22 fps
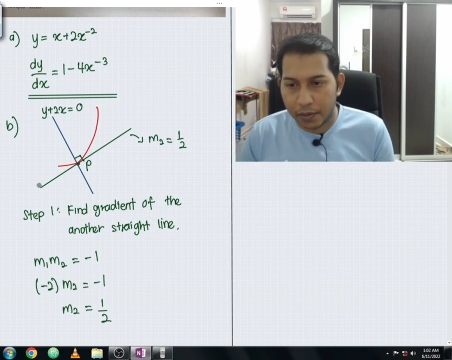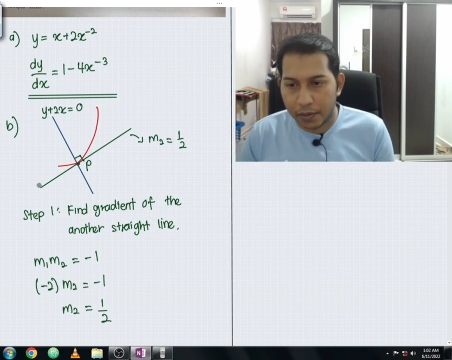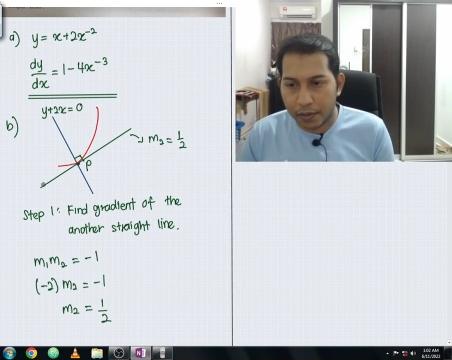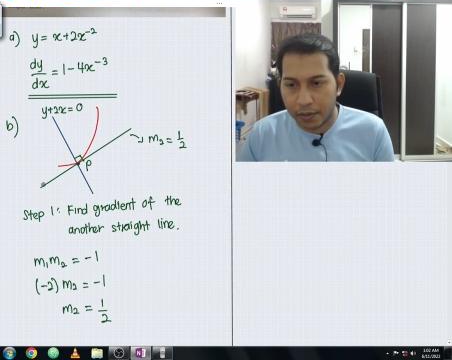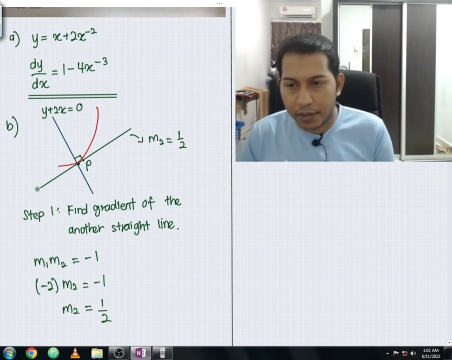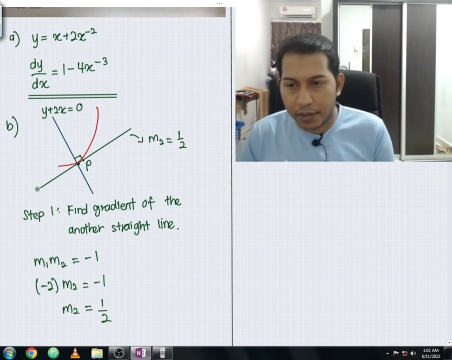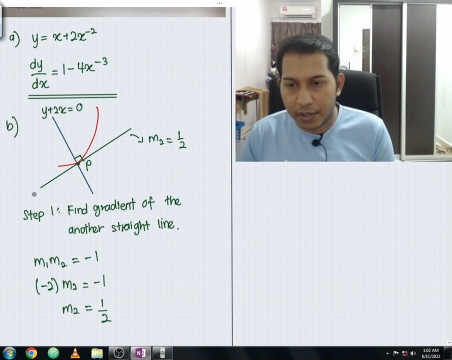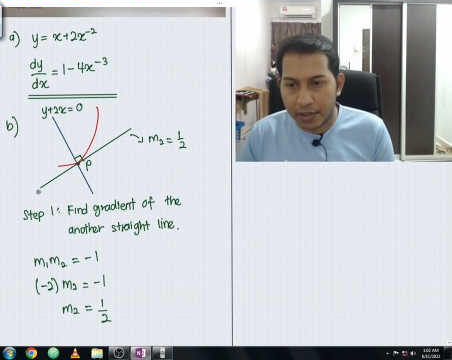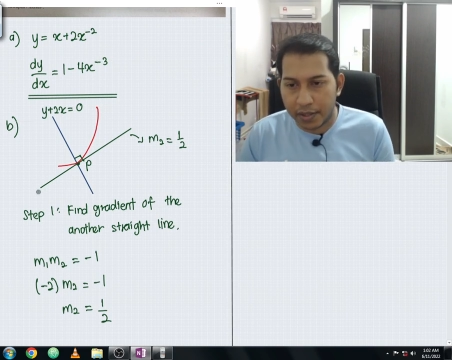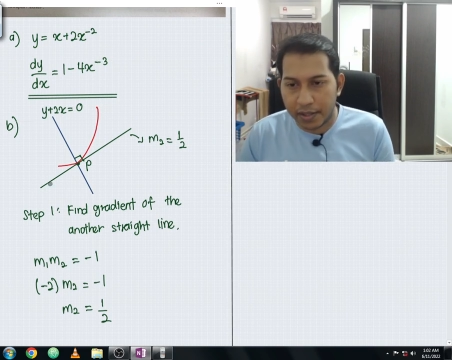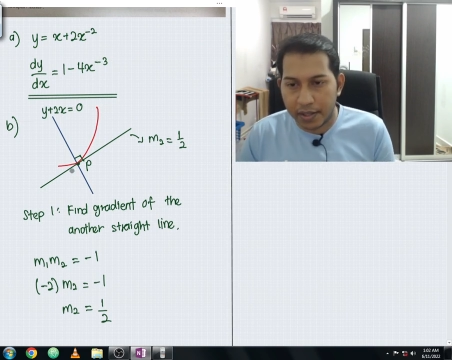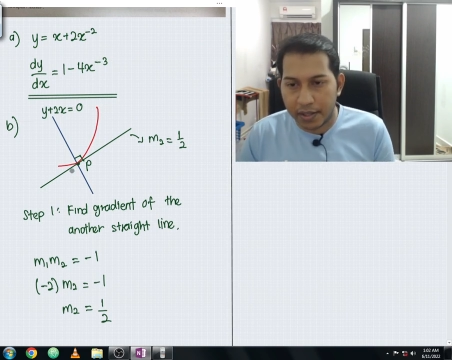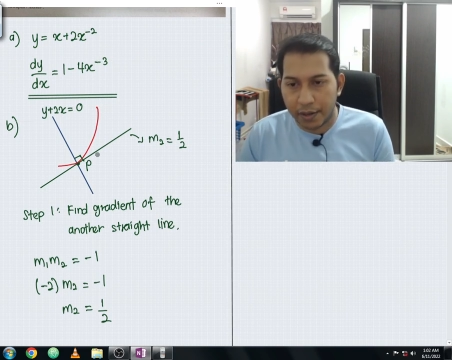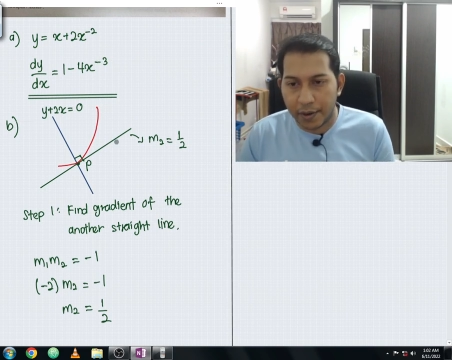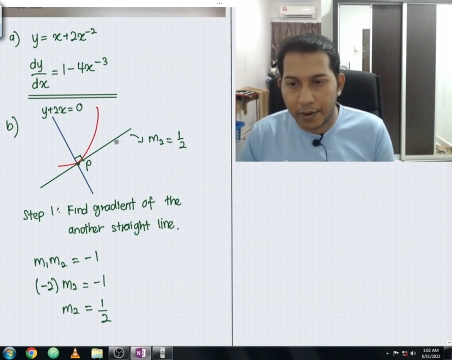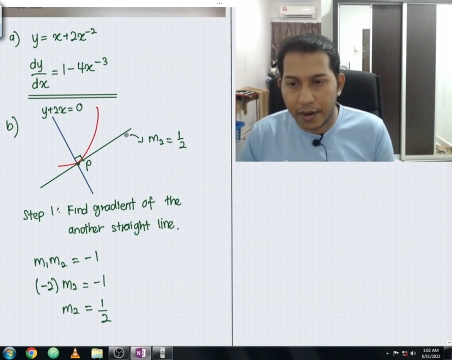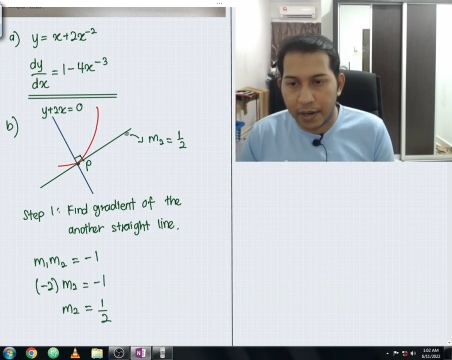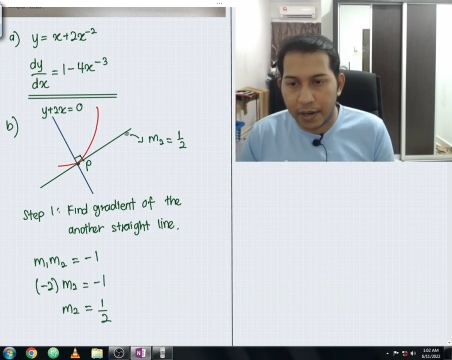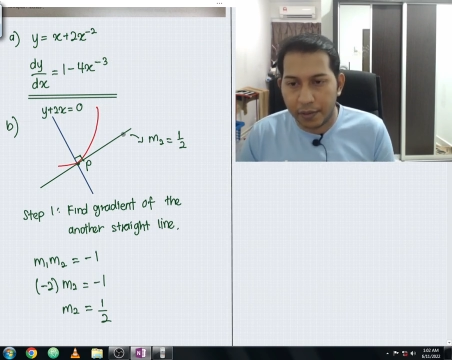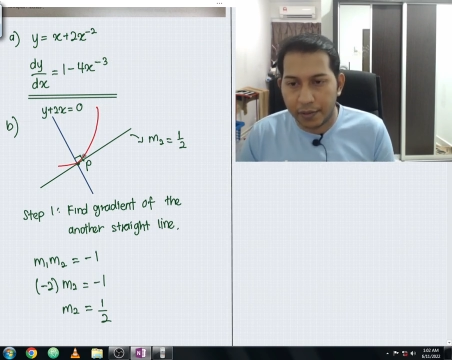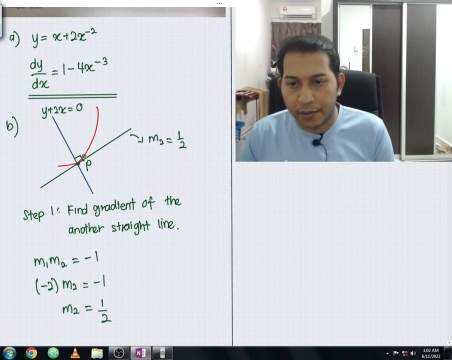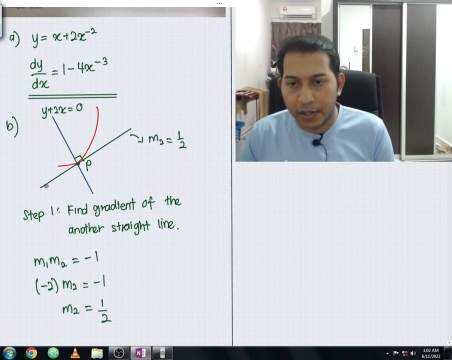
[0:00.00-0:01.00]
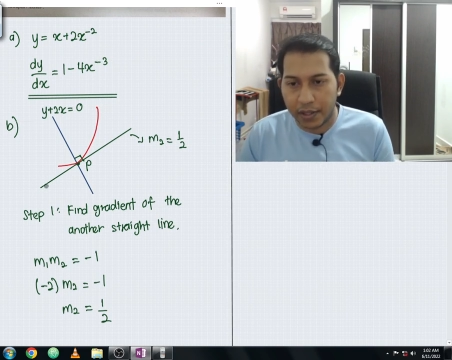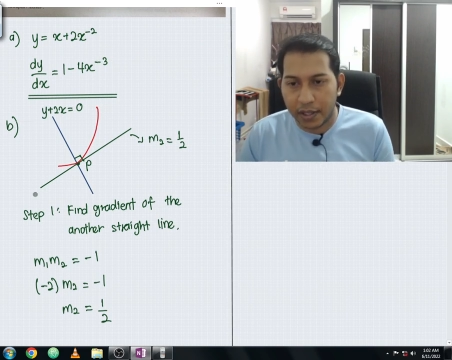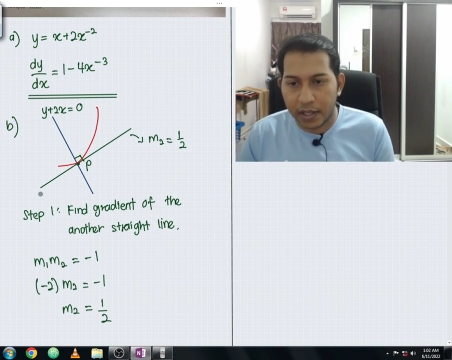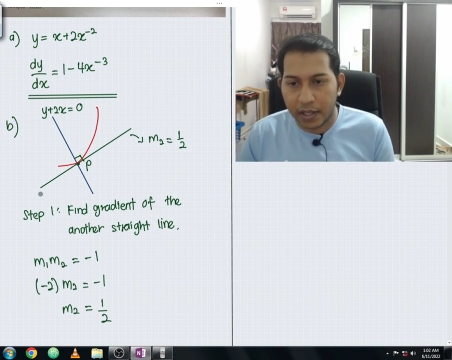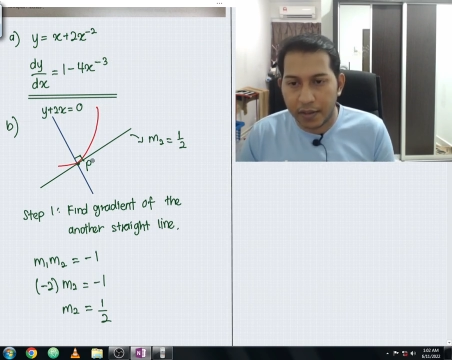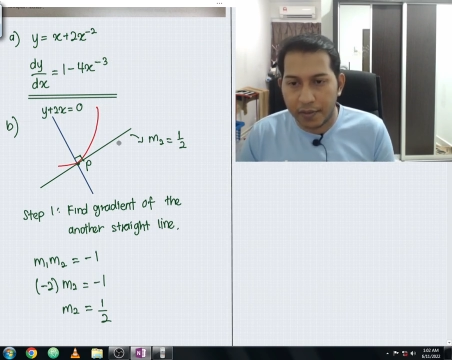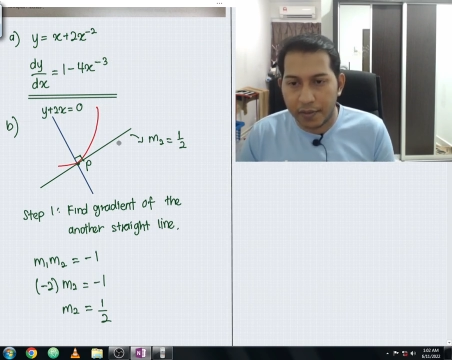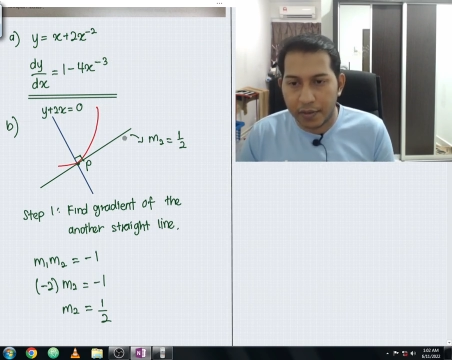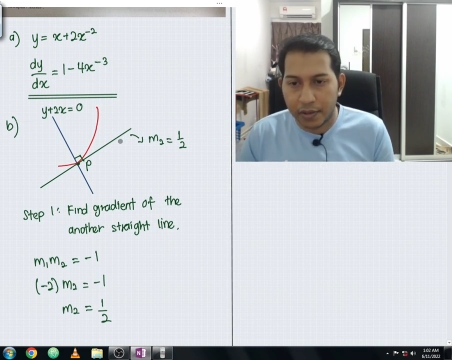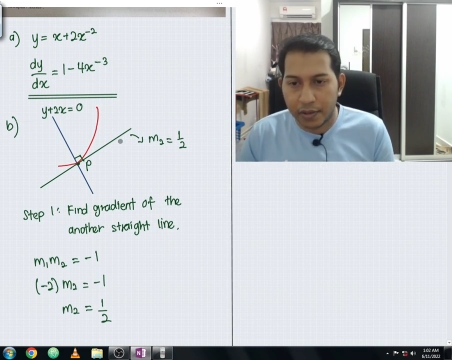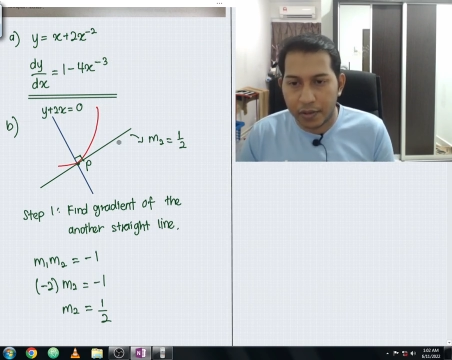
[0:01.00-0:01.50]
So this is the gradient of the curve.